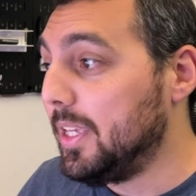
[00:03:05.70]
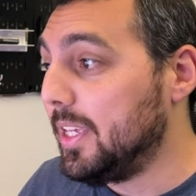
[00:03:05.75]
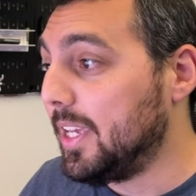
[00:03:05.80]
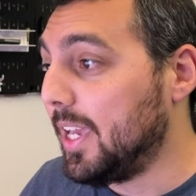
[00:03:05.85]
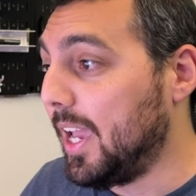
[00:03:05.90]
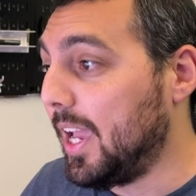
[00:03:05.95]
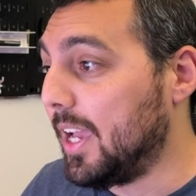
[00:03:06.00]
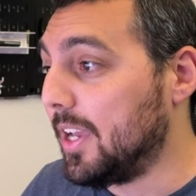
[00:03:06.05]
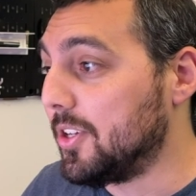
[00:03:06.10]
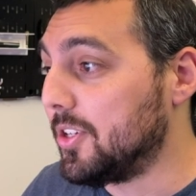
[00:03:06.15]

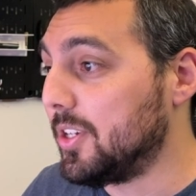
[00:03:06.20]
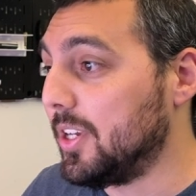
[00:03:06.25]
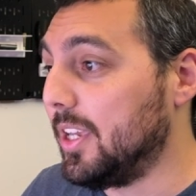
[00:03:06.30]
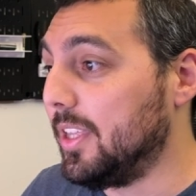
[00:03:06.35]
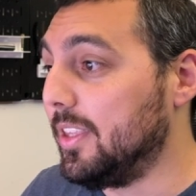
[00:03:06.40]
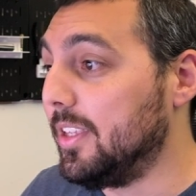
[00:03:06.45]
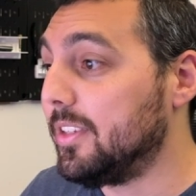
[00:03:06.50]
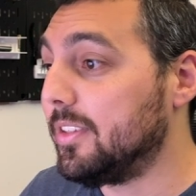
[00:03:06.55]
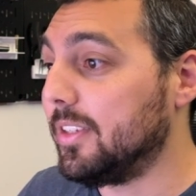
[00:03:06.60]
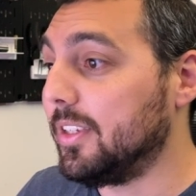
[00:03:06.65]
cache,
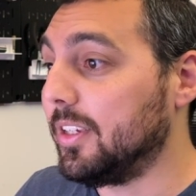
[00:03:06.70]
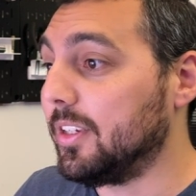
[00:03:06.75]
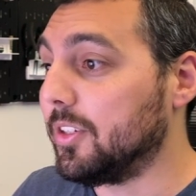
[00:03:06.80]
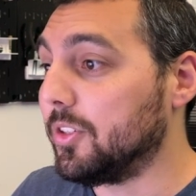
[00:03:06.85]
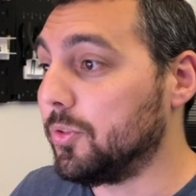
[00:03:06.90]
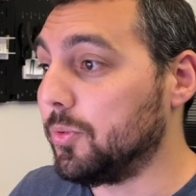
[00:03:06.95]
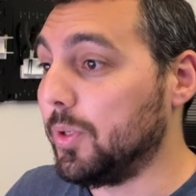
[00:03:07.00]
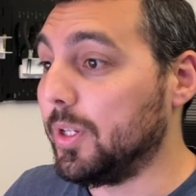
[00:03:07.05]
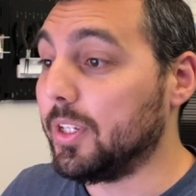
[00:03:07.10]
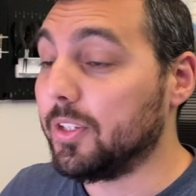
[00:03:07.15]
and this thing
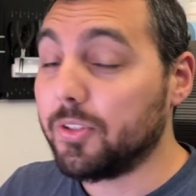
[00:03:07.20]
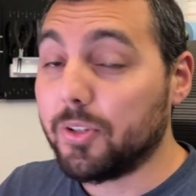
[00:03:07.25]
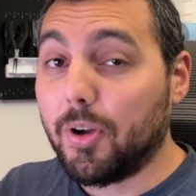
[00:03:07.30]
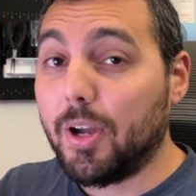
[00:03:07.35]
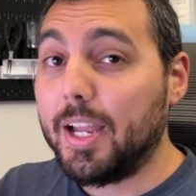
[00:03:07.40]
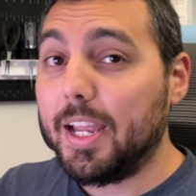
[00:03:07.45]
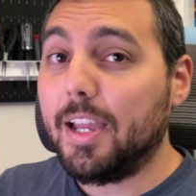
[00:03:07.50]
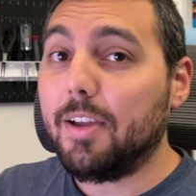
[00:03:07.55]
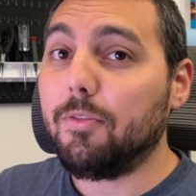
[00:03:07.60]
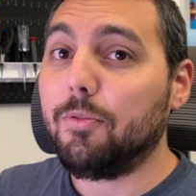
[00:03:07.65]
is sweet. So
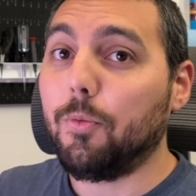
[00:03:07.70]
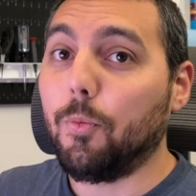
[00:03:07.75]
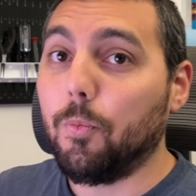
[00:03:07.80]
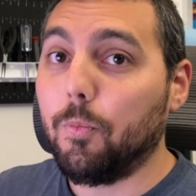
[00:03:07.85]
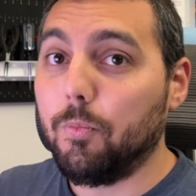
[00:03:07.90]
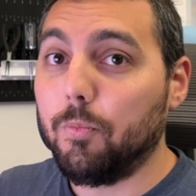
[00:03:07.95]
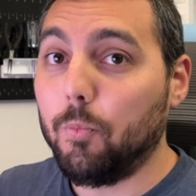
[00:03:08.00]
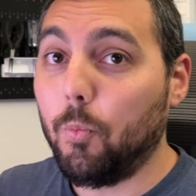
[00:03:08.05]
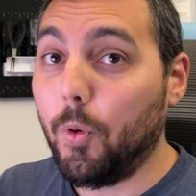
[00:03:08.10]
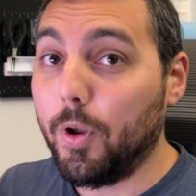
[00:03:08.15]
I have
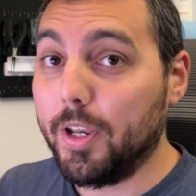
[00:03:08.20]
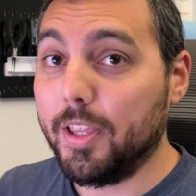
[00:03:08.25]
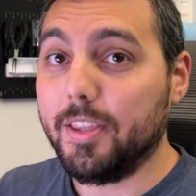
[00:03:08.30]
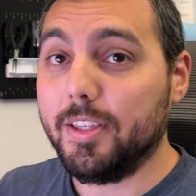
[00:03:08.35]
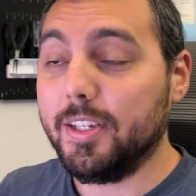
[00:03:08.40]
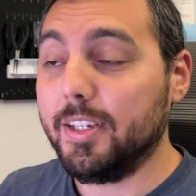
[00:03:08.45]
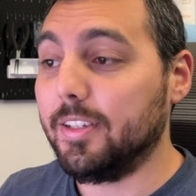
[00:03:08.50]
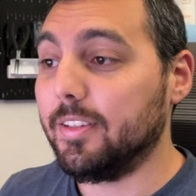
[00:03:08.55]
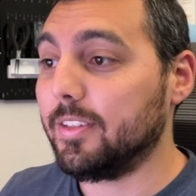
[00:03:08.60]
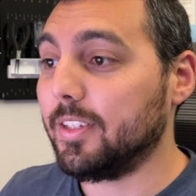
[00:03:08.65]
one of
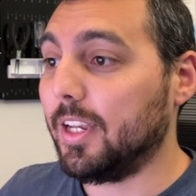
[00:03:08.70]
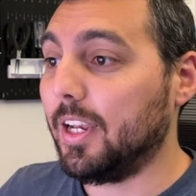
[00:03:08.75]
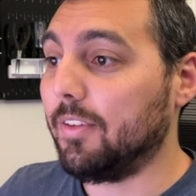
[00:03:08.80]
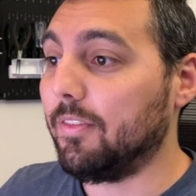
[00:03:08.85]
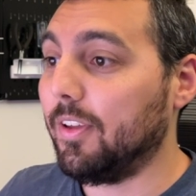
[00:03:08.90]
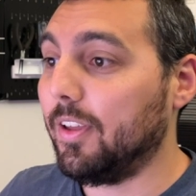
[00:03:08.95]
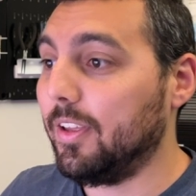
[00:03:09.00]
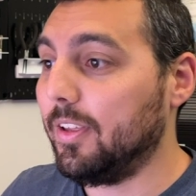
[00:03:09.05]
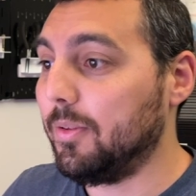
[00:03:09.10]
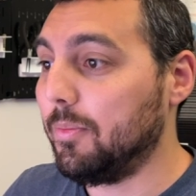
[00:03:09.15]
these, and
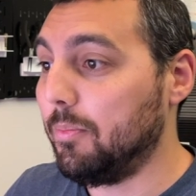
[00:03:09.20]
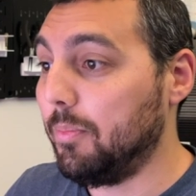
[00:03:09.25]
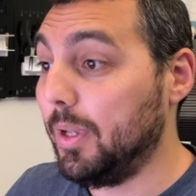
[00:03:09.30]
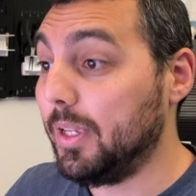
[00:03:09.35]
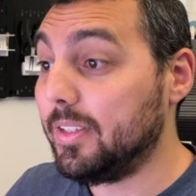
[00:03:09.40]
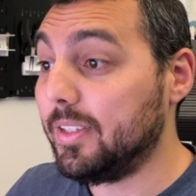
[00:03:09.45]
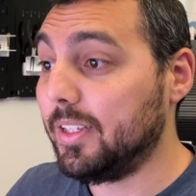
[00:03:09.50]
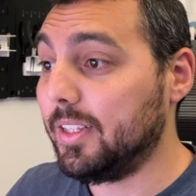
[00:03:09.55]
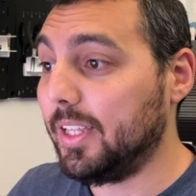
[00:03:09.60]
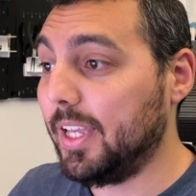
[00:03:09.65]
I've
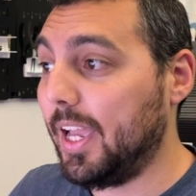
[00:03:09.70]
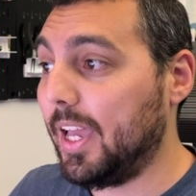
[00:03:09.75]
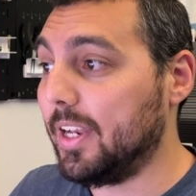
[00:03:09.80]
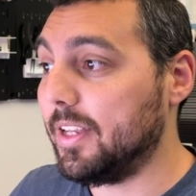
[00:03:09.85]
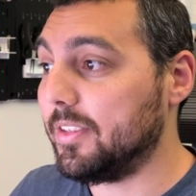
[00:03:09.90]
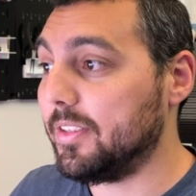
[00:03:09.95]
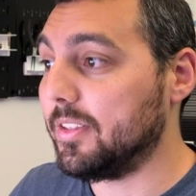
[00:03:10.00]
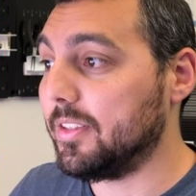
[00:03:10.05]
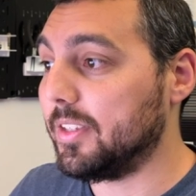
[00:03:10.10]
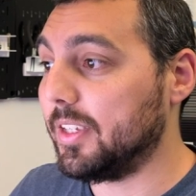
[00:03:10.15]
basically had
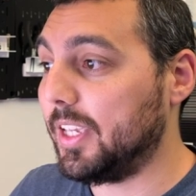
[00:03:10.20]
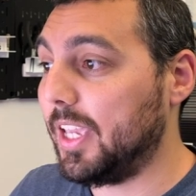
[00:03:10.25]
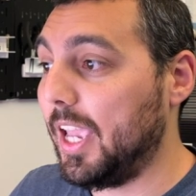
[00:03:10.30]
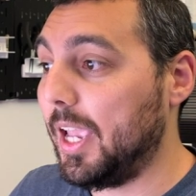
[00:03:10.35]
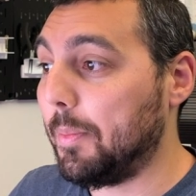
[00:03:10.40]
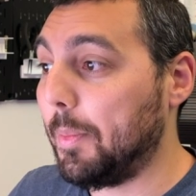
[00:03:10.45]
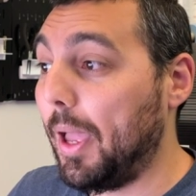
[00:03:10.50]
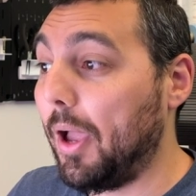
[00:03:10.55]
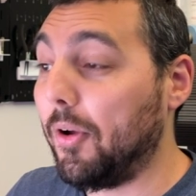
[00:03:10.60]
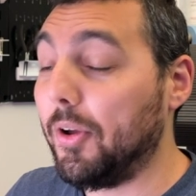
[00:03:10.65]
it it
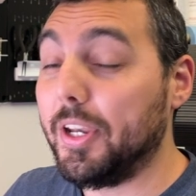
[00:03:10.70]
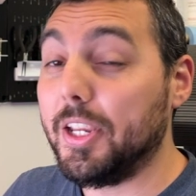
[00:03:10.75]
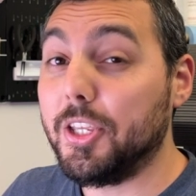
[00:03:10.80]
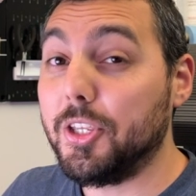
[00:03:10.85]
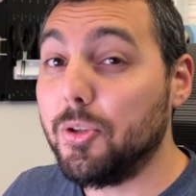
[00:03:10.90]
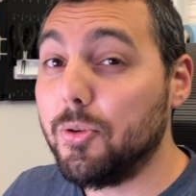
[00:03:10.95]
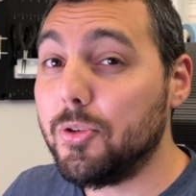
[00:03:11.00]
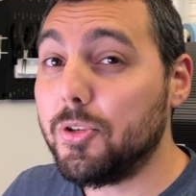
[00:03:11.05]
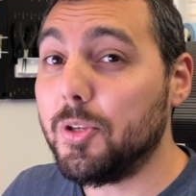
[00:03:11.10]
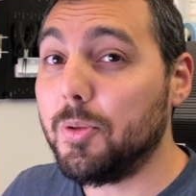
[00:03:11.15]
came out, and it
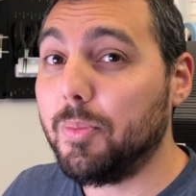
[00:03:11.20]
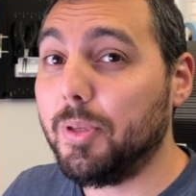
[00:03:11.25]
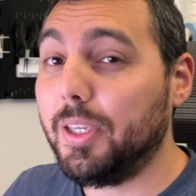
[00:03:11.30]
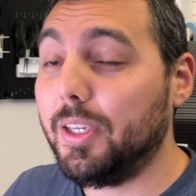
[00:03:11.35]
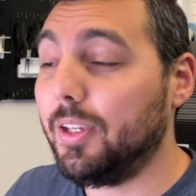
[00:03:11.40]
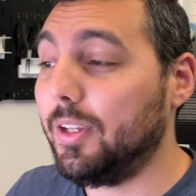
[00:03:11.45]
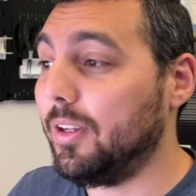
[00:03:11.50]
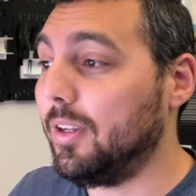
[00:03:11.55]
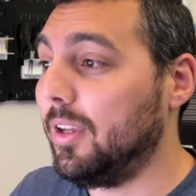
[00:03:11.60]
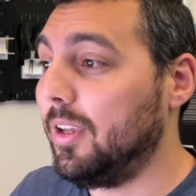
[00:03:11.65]
used to
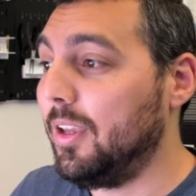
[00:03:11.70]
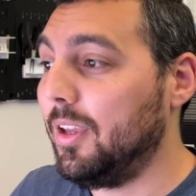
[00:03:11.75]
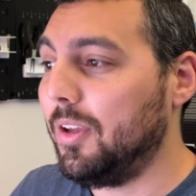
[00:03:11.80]
be